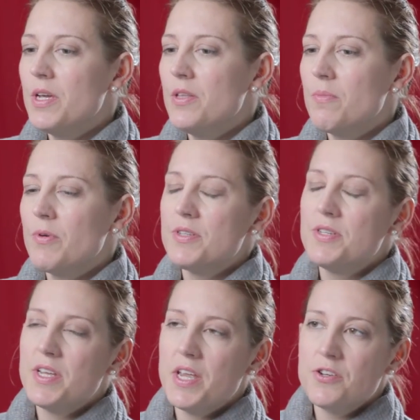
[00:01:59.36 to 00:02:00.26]
and the
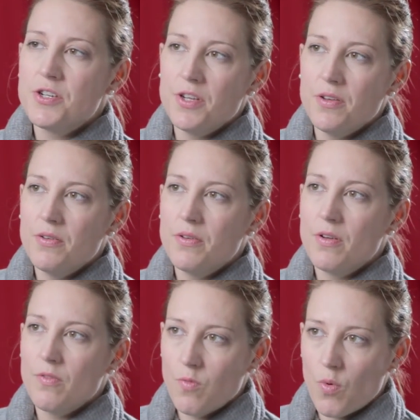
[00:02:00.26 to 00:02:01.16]
presentation
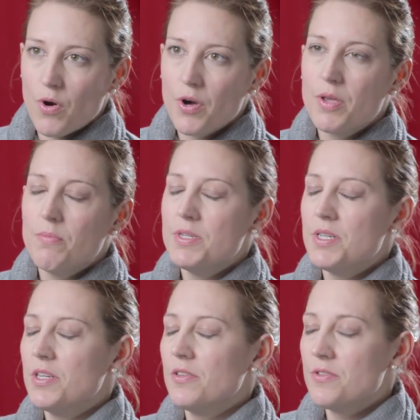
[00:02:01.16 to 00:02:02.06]
of work, in
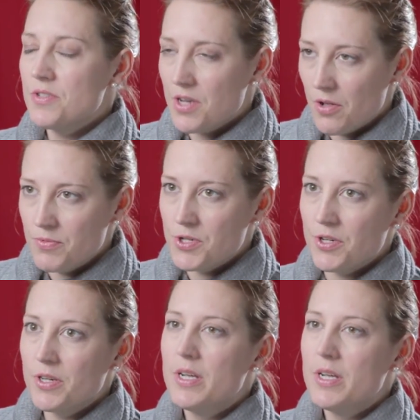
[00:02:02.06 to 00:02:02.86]
particular sculpture